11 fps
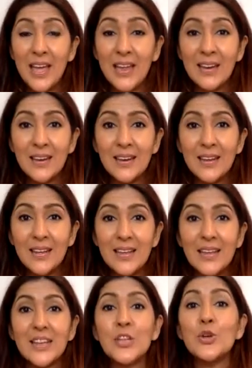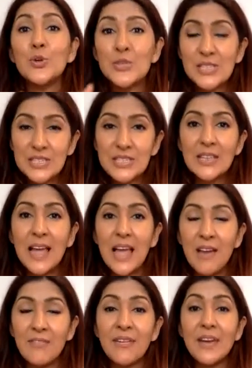then you still
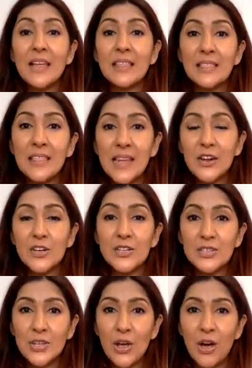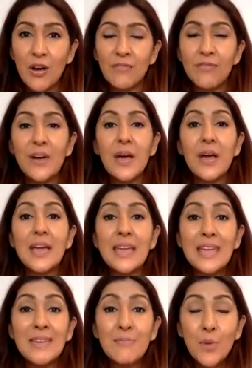have layers of
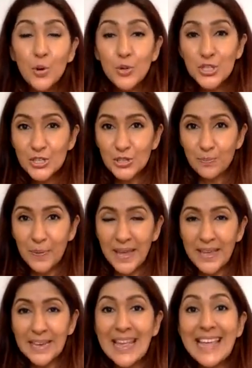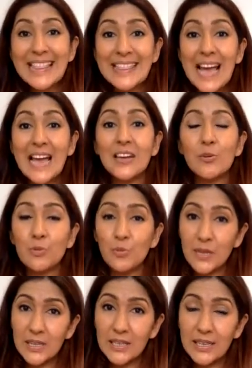emotional pain that
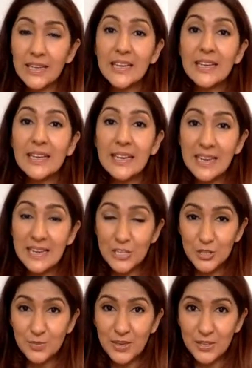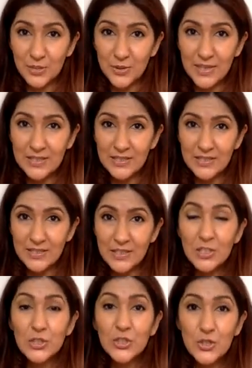really need to be addressed.
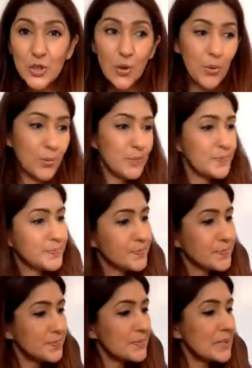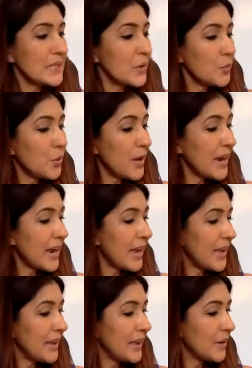So what
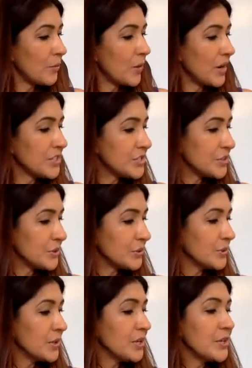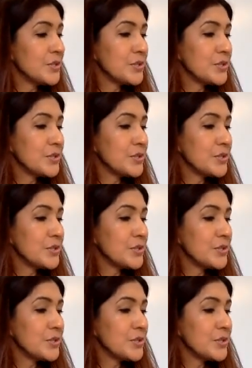I want to